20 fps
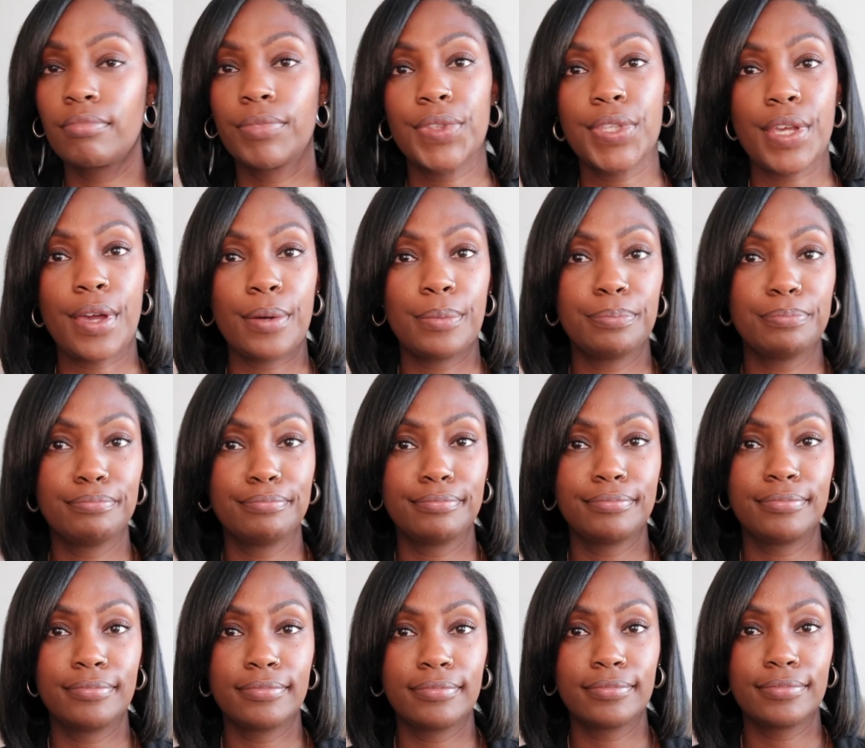So
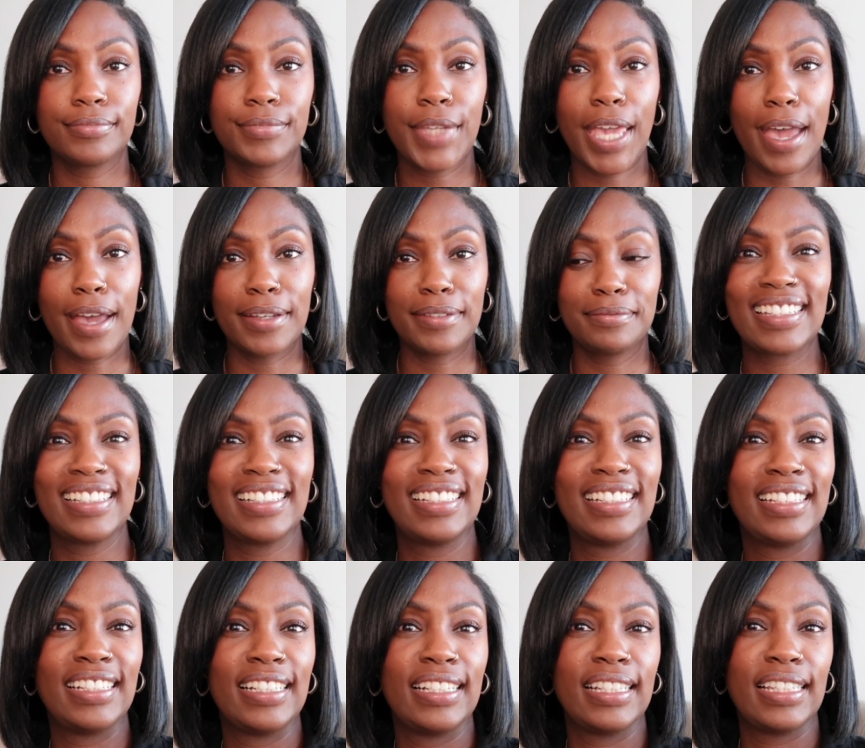yeah,
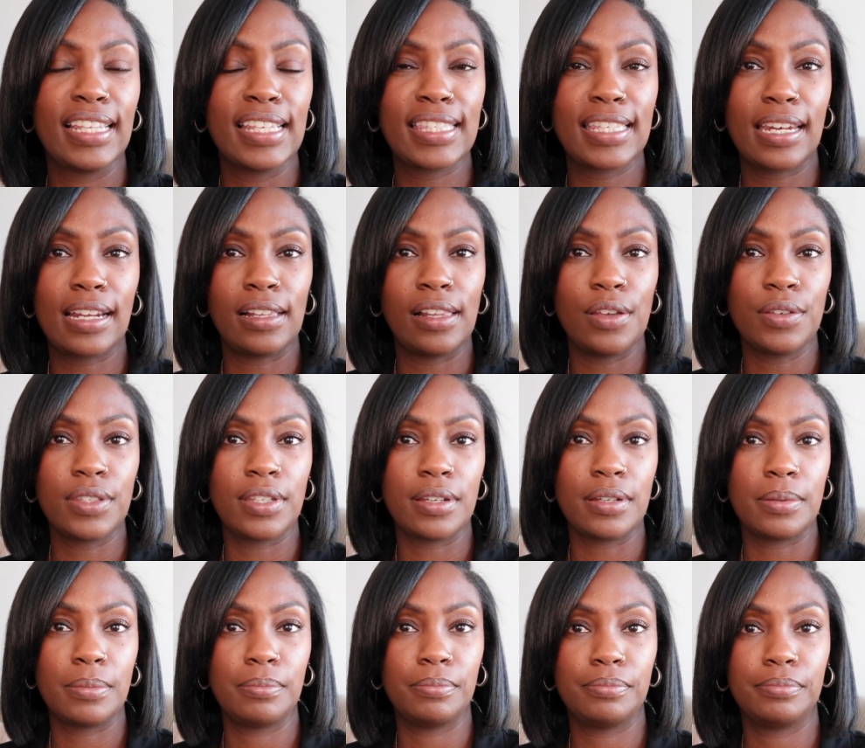let's get a close up.